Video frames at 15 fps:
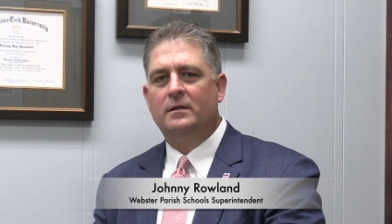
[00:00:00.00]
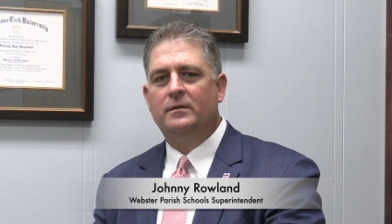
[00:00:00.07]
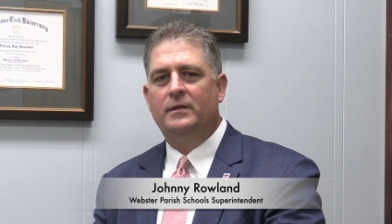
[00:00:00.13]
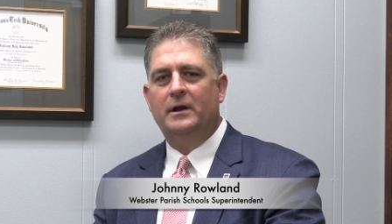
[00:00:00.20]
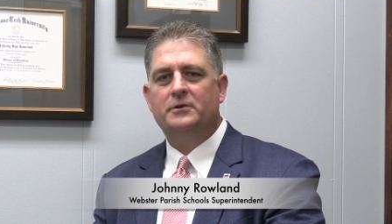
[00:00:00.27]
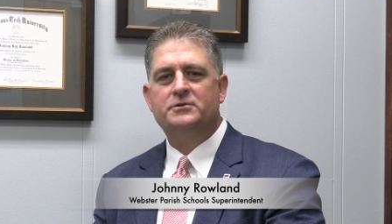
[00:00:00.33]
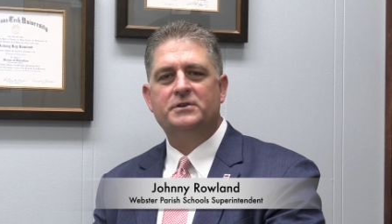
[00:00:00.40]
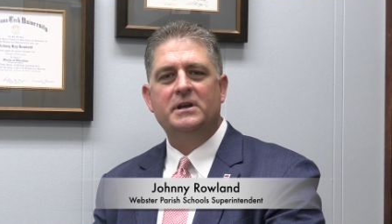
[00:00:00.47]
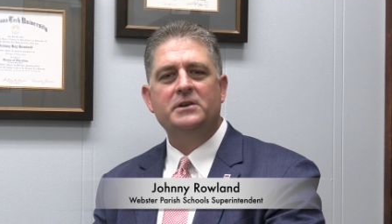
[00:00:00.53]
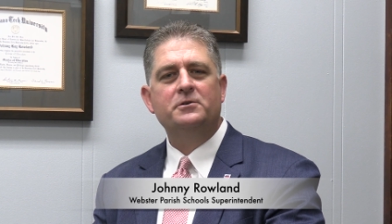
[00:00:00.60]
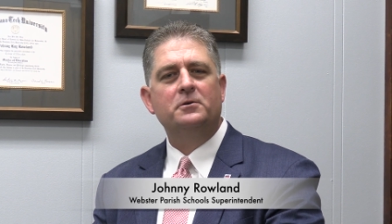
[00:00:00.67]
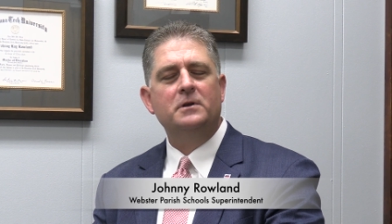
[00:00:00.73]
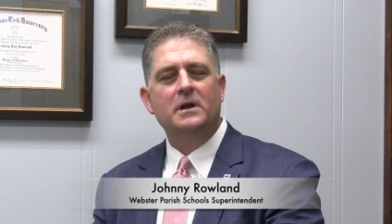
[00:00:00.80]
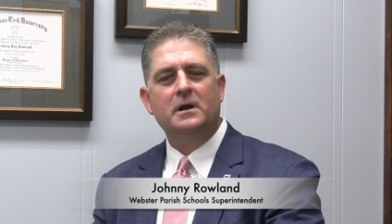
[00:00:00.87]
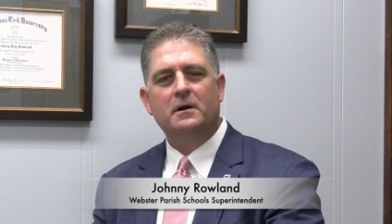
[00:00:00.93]
Their
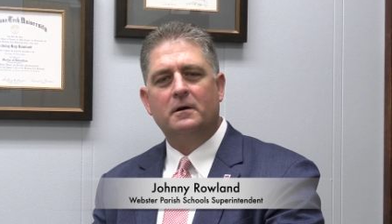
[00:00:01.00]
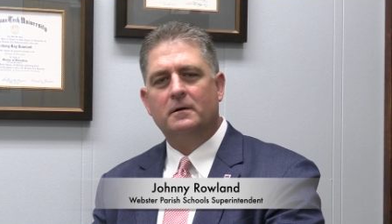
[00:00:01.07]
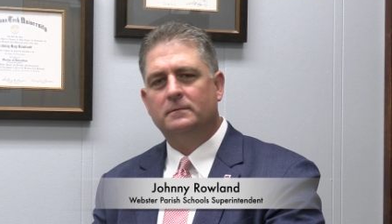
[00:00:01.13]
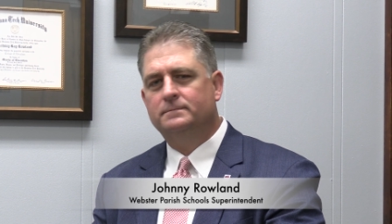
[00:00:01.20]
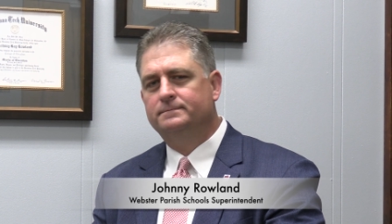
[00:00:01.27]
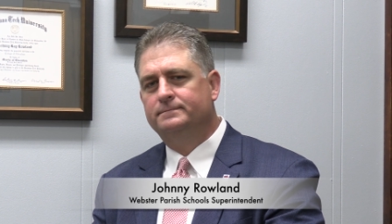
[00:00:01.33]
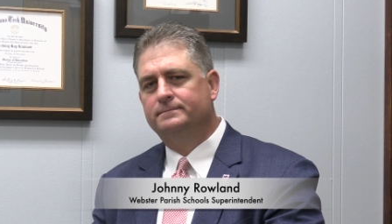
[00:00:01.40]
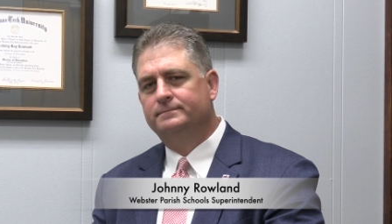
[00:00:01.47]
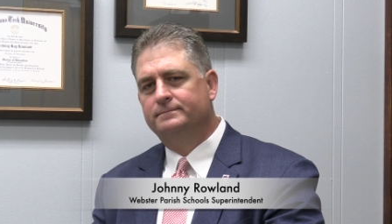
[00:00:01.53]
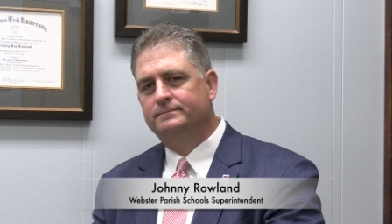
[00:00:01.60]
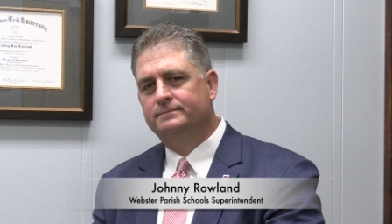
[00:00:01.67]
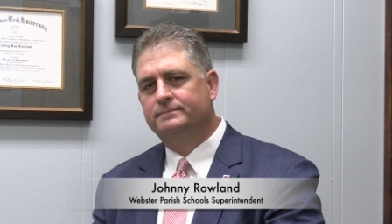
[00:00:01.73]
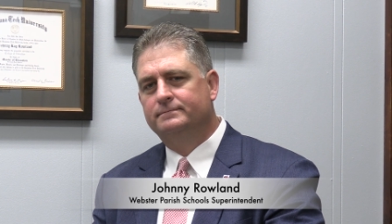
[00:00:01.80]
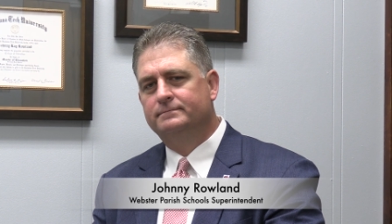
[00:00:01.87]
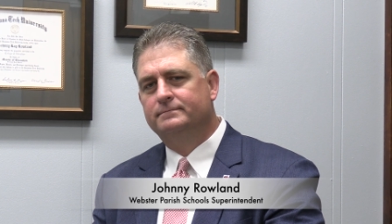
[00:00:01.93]
senior year,
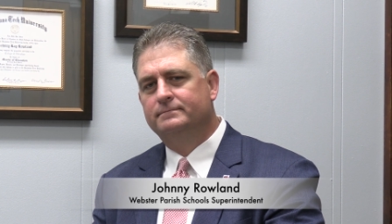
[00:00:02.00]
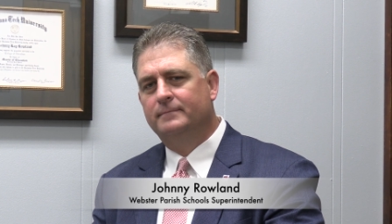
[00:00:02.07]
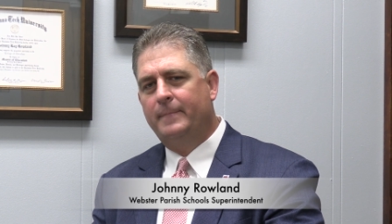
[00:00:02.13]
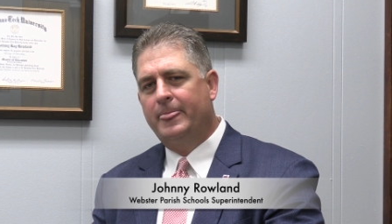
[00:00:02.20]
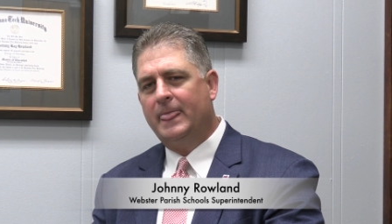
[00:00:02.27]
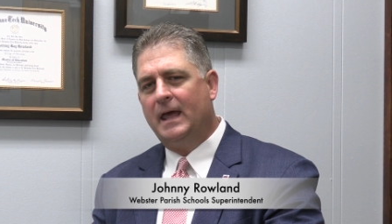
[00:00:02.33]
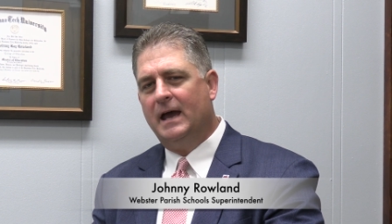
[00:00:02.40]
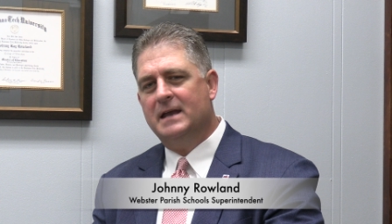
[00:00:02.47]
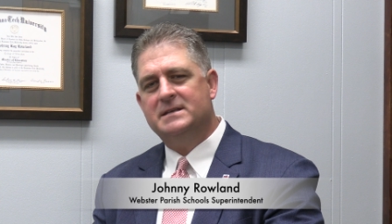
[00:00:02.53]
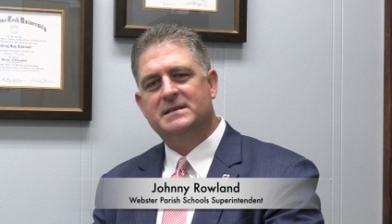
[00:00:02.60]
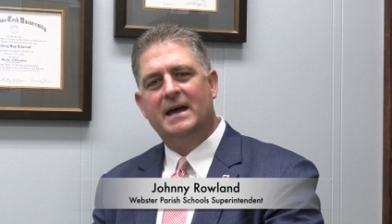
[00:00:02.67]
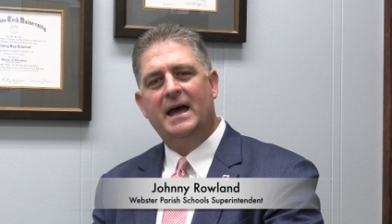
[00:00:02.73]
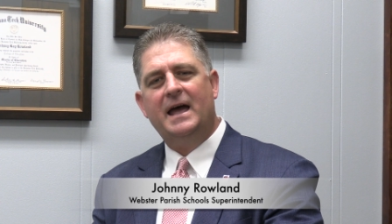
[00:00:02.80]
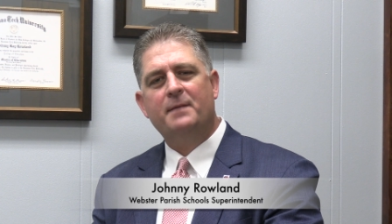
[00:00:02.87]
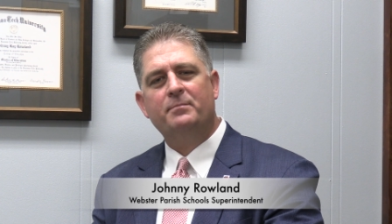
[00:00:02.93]
a
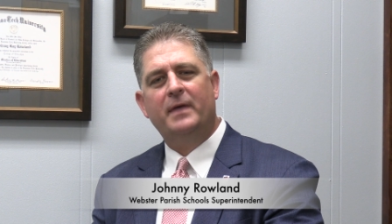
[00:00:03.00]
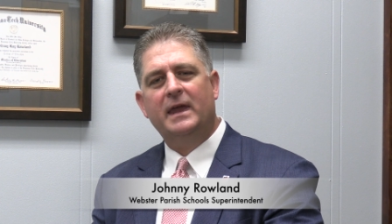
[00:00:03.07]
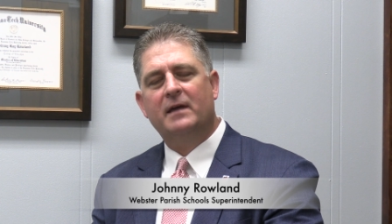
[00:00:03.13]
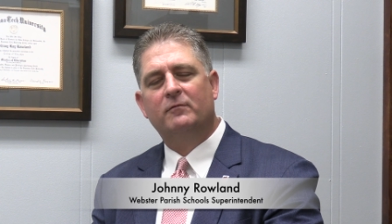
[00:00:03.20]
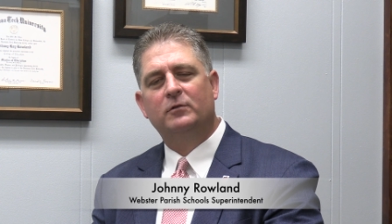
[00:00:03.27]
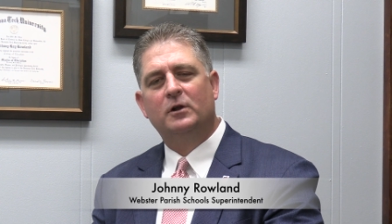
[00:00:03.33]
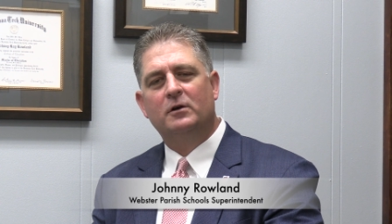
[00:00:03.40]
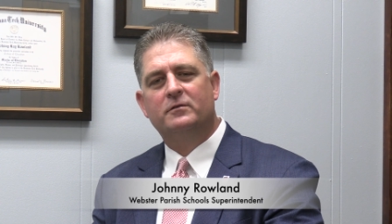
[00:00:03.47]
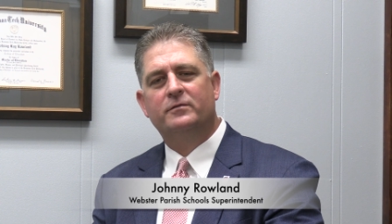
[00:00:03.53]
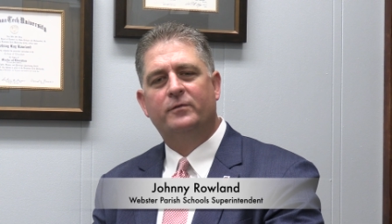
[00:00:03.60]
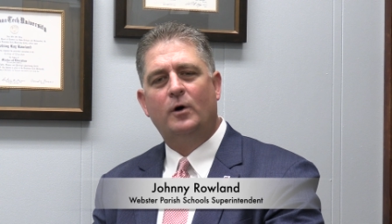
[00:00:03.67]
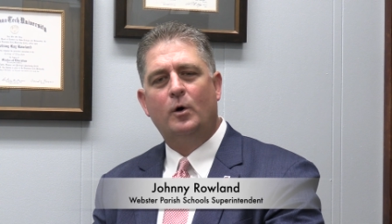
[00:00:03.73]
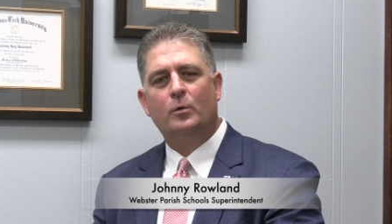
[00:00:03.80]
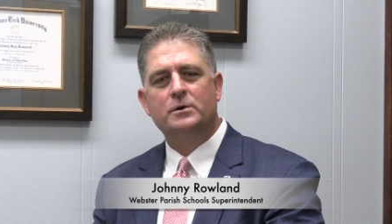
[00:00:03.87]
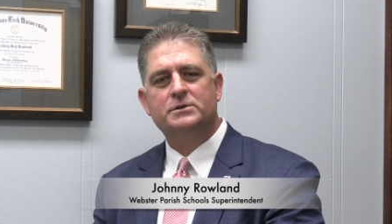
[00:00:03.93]
time they have looked
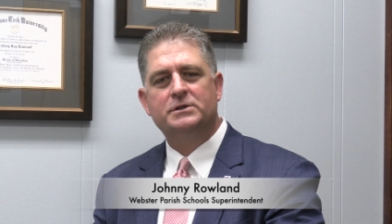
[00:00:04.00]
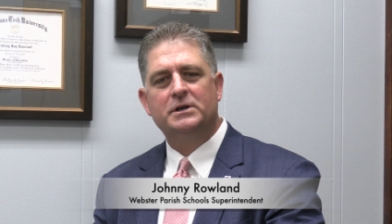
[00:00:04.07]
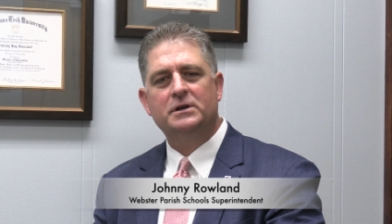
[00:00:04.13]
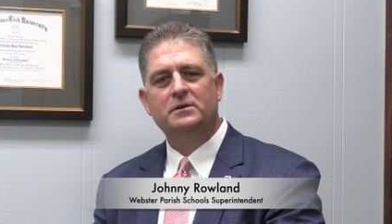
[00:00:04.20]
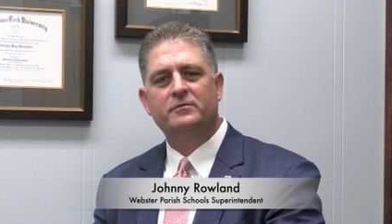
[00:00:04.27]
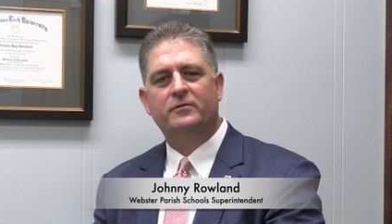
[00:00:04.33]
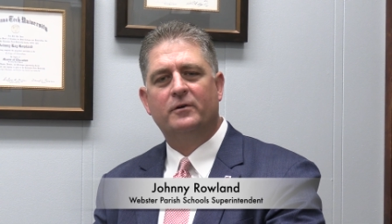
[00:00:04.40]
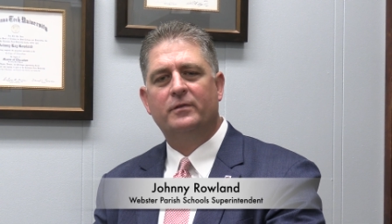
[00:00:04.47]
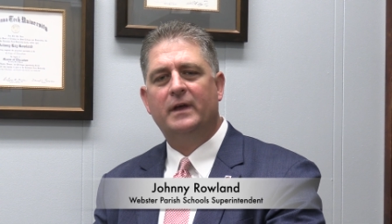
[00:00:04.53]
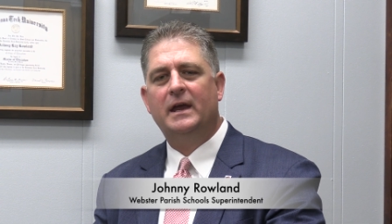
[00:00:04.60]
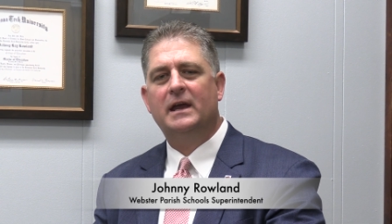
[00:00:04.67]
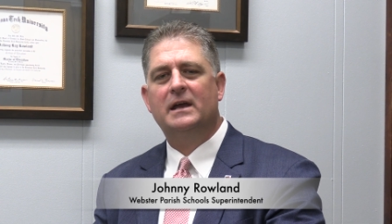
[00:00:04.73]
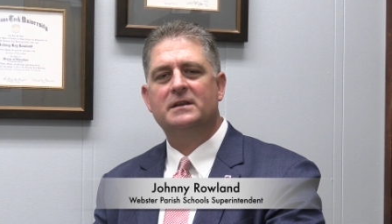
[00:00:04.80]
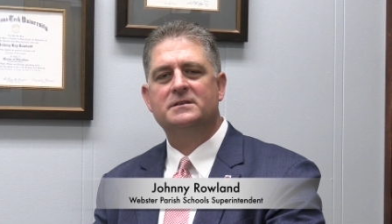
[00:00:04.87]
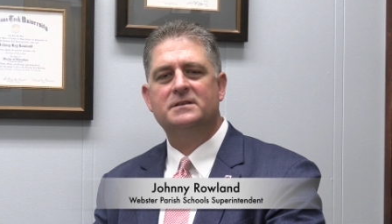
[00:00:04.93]
forward to for
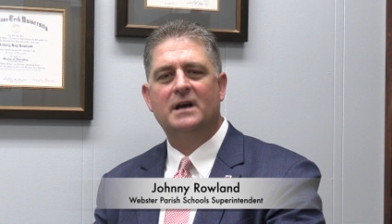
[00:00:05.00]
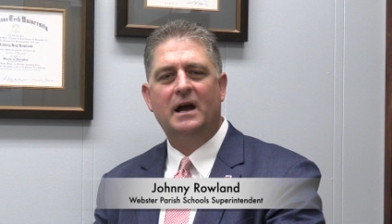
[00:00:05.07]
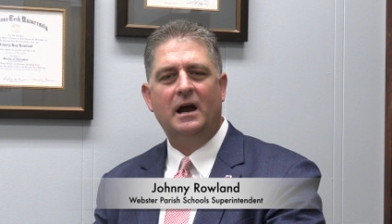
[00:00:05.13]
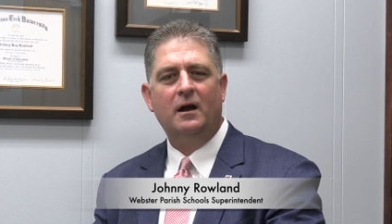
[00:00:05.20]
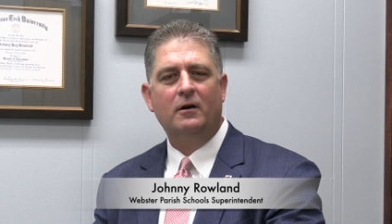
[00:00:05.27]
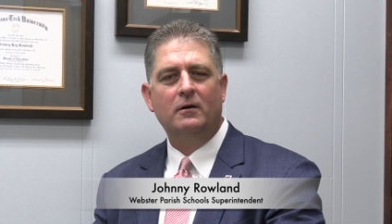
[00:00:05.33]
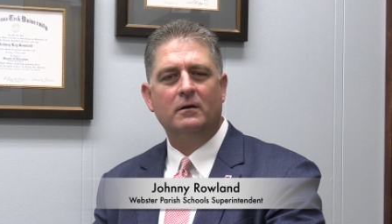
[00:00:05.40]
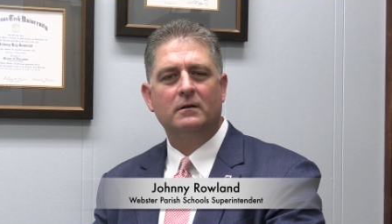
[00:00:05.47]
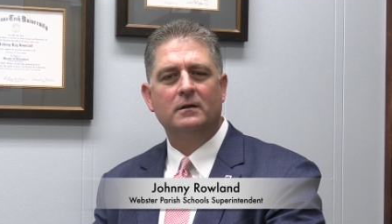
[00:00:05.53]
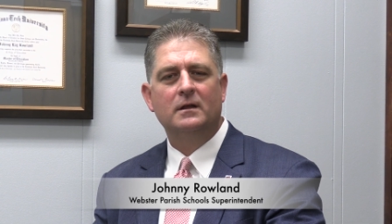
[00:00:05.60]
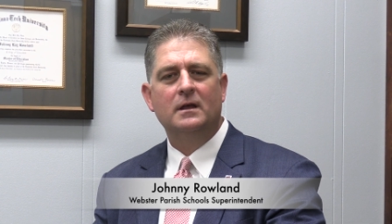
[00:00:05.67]
their entire